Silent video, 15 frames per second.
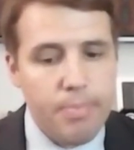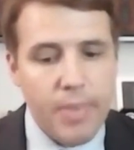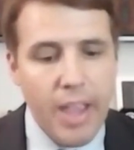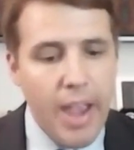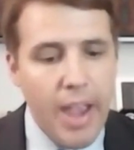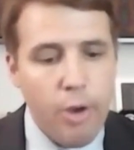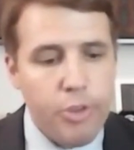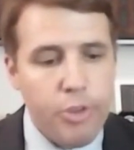
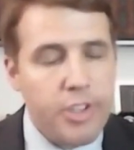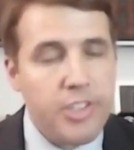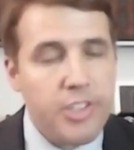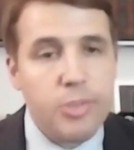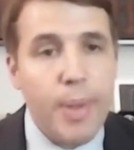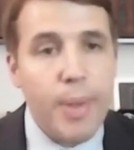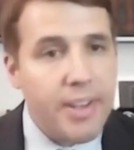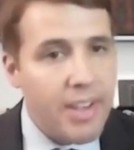how you could
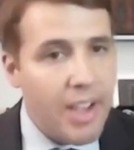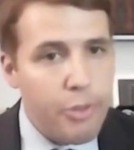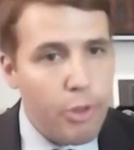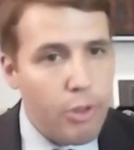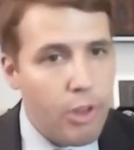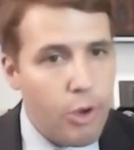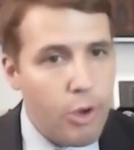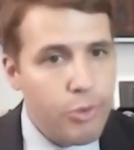spend down the
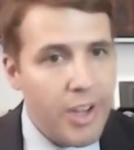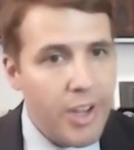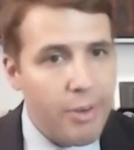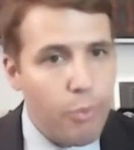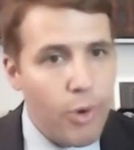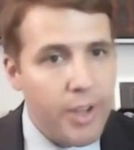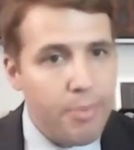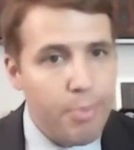loan and
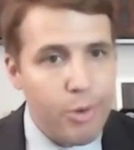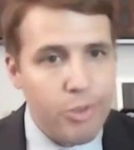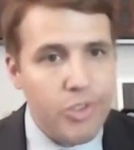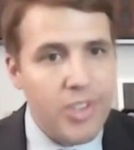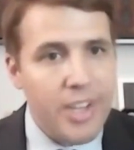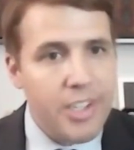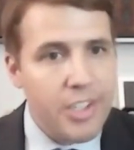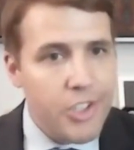what
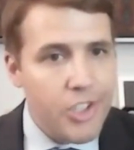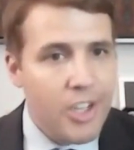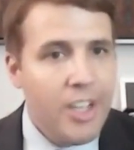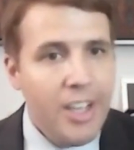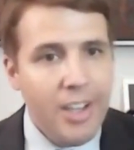percentage